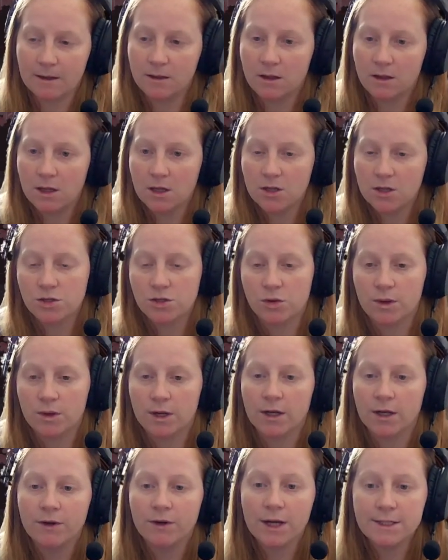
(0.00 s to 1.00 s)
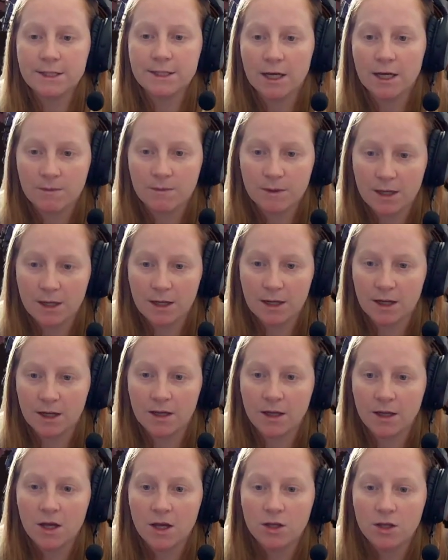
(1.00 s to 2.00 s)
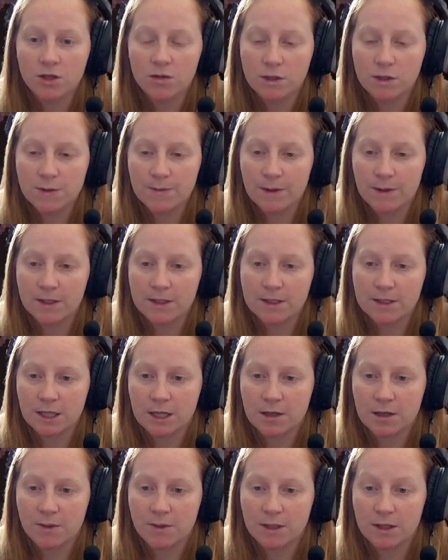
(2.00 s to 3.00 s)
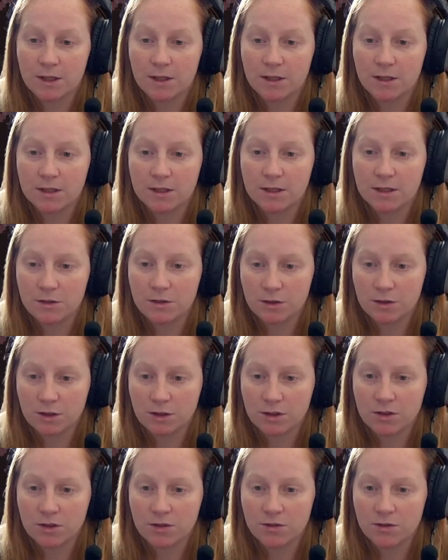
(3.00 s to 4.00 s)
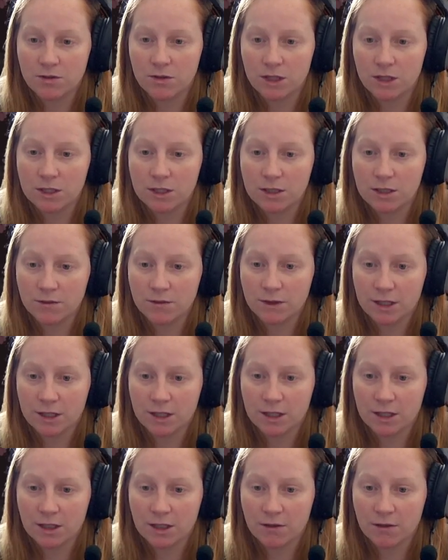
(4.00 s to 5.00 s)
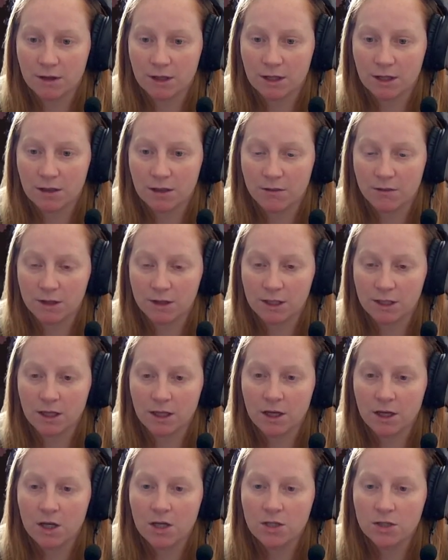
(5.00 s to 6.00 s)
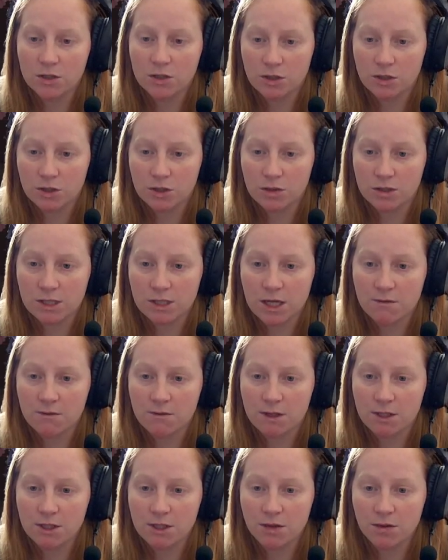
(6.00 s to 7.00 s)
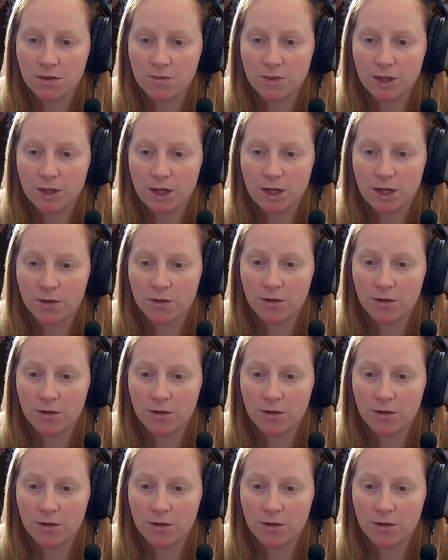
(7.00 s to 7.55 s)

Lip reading: So whenever I type that, the response type is you can do a different thing right here, right? So you can do say, mention, reply, or